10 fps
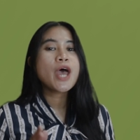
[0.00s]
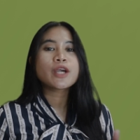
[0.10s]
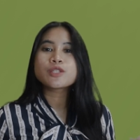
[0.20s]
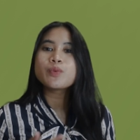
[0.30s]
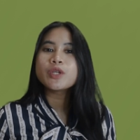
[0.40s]

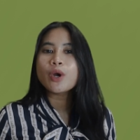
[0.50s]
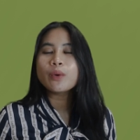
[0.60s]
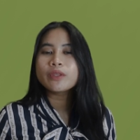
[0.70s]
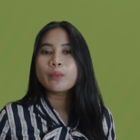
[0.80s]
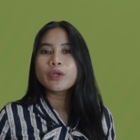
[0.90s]
because we
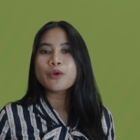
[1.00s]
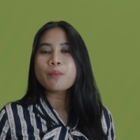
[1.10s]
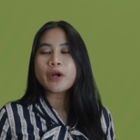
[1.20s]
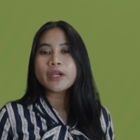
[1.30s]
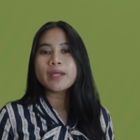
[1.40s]
know that when you're
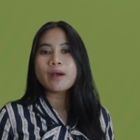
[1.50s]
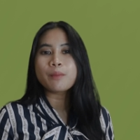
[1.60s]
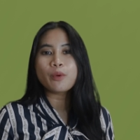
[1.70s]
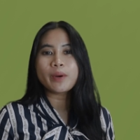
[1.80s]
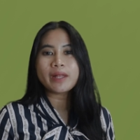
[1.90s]
marketing a
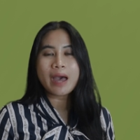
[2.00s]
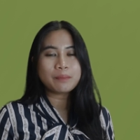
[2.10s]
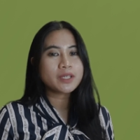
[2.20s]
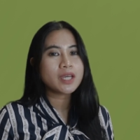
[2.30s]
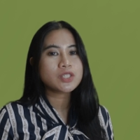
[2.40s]
mobile
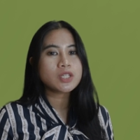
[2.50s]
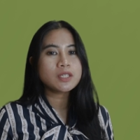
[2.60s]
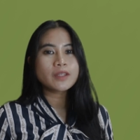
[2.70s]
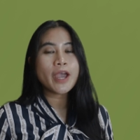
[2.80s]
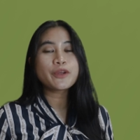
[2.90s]
application